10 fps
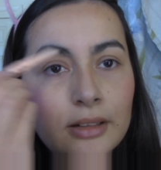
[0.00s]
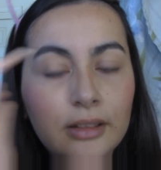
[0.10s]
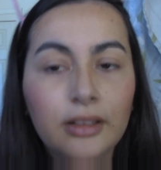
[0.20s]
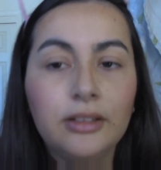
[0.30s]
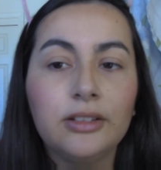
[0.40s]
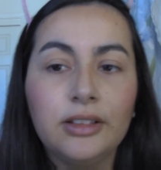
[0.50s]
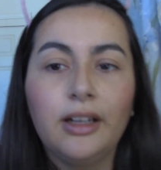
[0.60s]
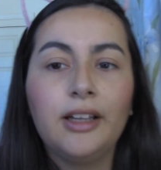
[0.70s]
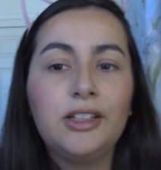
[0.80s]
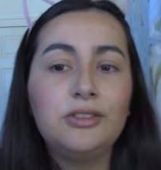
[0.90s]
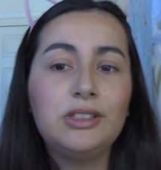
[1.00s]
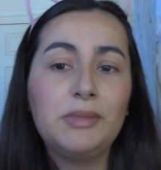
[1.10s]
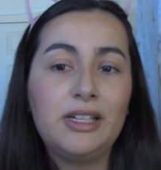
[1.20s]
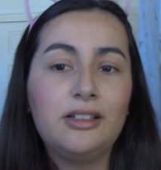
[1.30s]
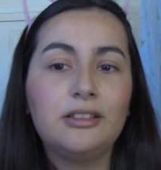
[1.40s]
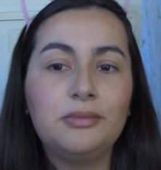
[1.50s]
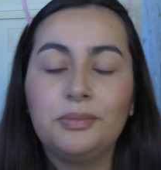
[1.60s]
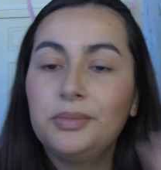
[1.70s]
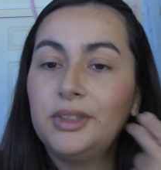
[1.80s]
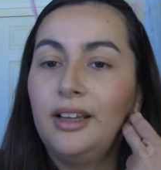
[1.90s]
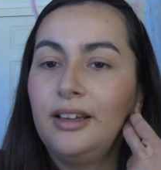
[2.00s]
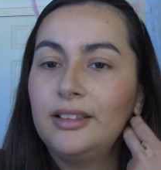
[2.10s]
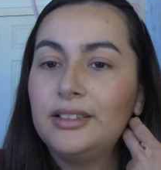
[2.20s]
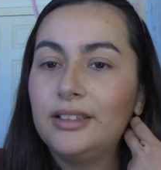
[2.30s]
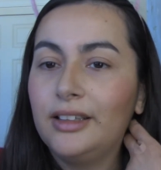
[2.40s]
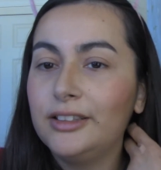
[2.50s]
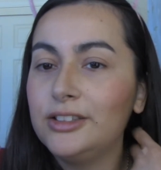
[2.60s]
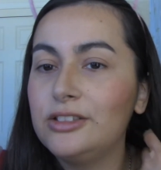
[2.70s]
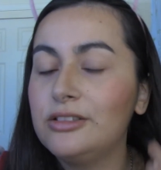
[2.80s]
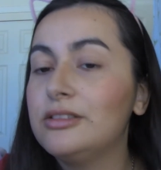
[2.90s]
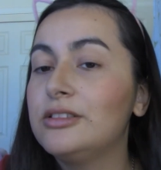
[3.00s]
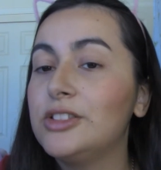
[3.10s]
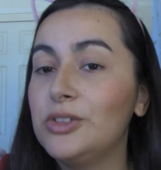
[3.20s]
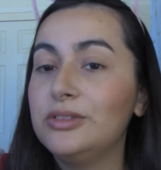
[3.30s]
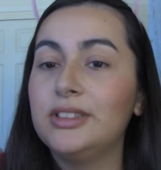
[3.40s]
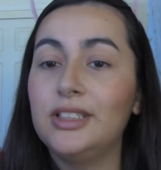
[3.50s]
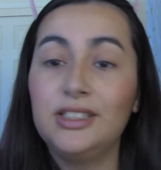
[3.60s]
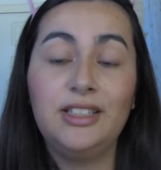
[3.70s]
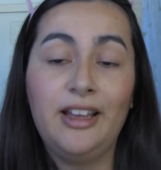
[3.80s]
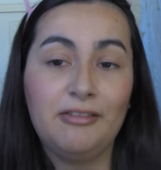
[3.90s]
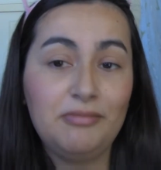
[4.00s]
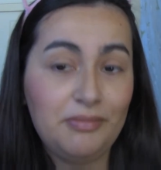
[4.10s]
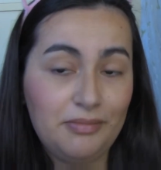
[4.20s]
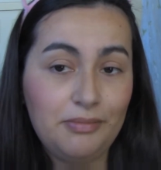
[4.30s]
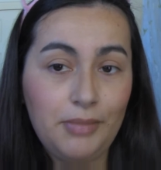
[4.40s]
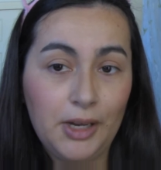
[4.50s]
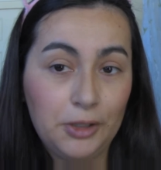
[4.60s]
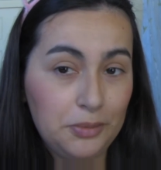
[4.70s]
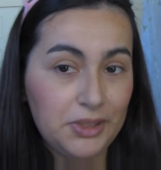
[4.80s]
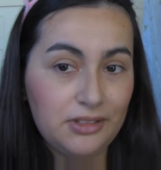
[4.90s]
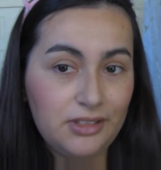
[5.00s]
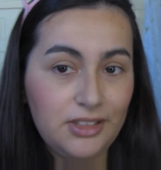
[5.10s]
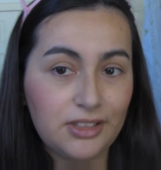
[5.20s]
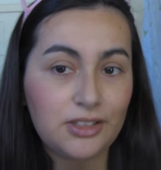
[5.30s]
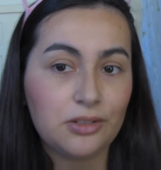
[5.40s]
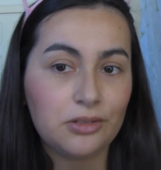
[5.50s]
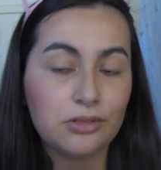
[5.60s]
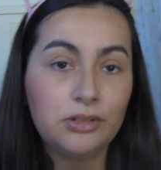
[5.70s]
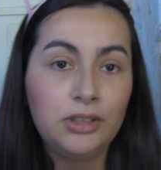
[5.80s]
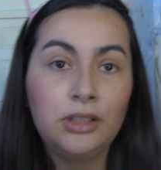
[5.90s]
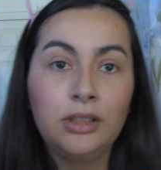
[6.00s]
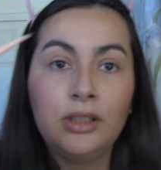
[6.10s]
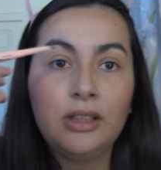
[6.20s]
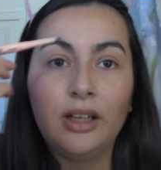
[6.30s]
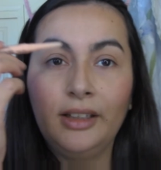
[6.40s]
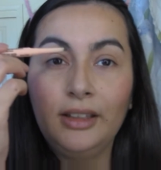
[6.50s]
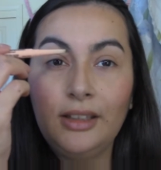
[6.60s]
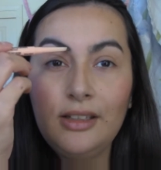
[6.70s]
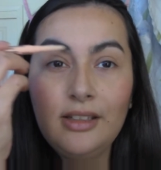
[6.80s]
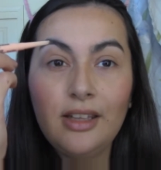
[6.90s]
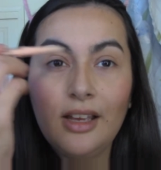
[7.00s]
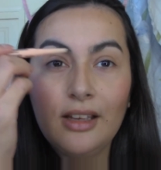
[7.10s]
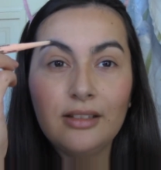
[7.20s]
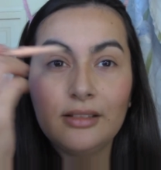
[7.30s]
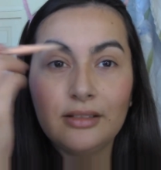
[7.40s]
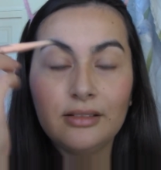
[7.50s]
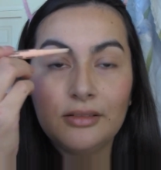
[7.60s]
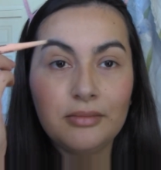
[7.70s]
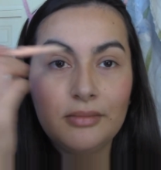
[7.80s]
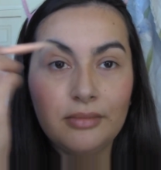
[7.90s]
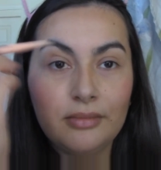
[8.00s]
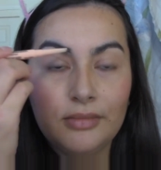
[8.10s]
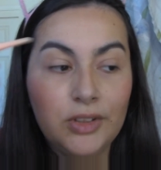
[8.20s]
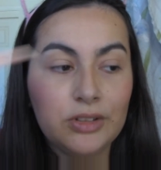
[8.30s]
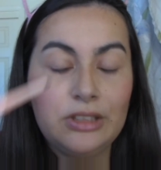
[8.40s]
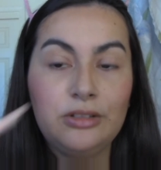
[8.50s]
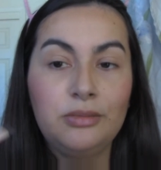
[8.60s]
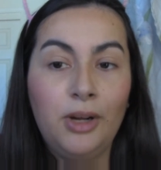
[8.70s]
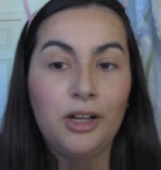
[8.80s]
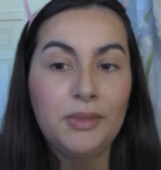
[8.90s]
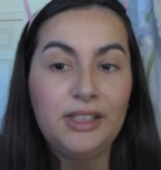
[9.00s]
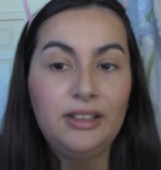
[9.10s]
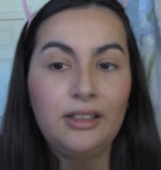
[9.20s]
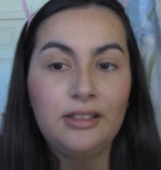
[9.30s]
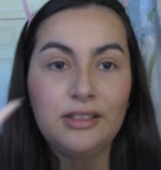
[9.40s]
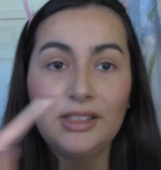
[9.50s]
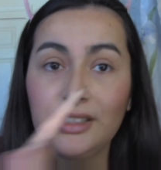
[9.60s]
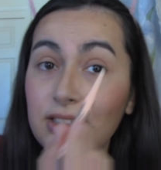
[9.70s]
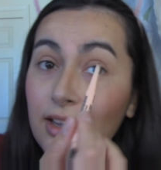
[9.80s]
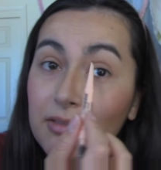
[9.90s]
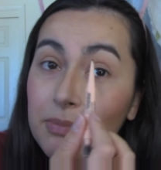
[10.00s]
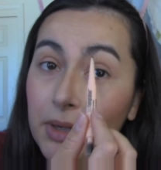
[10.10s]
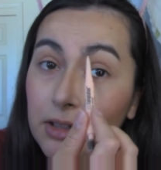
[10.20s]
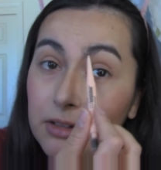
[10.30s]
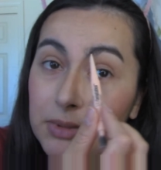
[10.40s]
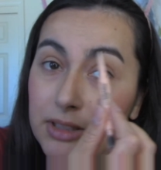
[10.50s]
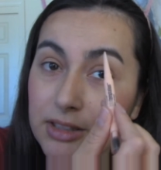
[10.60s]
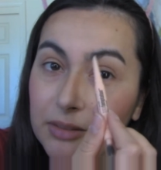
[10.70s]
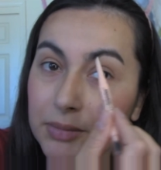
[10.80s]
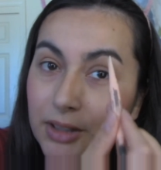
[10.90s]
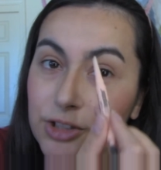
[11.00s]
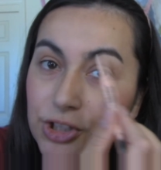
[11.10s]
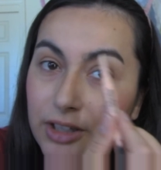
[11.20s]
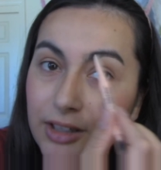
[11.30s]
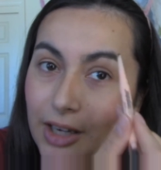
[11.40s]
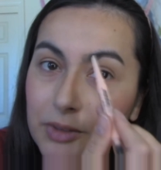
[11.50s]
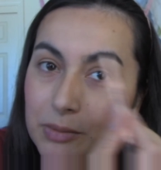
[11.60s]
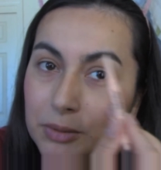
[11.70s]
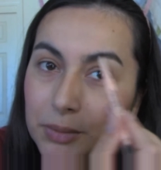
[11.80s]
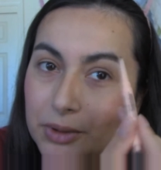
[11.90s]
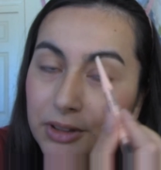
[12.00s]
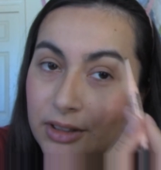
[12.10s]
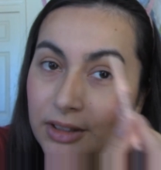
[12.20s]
look, I use makeup that I don't doesn't have parabens, so I think that those little pomade things have parabens. I'm not sure, I can't remember.